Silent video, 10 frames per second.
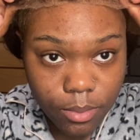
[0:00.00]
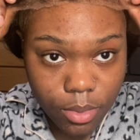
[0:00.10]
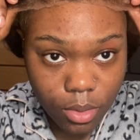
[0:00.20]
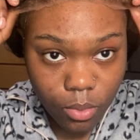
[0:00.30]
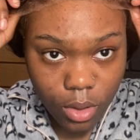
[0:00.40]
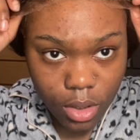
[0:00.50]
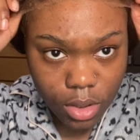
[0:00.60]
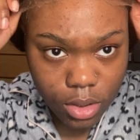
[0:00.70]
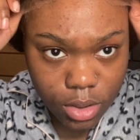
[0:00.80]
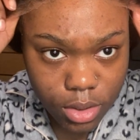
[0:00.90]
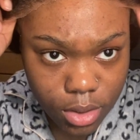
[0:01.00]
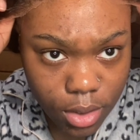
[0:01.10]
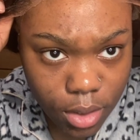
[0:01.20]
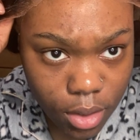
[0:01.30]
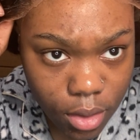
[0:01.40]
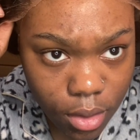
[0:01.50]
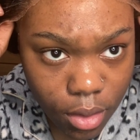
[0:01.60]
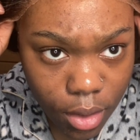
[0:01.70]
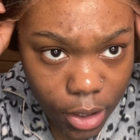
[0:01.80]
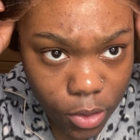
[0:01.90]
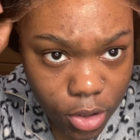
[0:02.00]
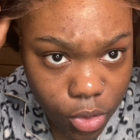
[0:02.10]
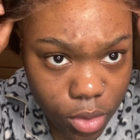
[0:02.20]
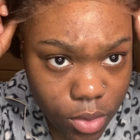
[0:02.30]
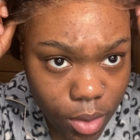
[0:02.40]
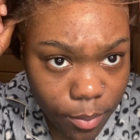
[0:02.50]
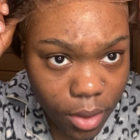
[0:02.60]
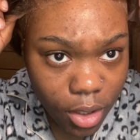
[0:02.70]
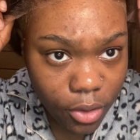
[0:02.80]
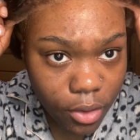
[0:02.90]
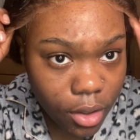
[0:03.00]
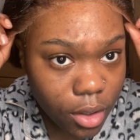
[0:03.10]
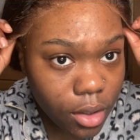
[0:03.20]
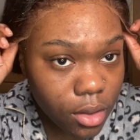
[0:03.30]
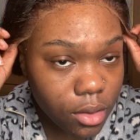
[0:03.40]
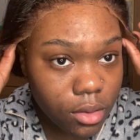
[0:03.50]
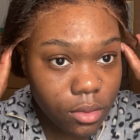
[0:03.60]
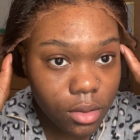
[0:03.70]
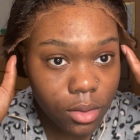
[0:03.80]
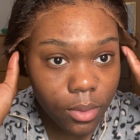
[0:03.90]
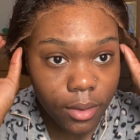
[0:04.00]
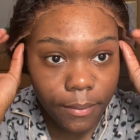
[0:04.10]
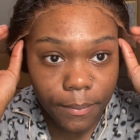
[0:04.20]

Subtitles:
But we're gonna just, I usually do this in a mirror. Okay, wow.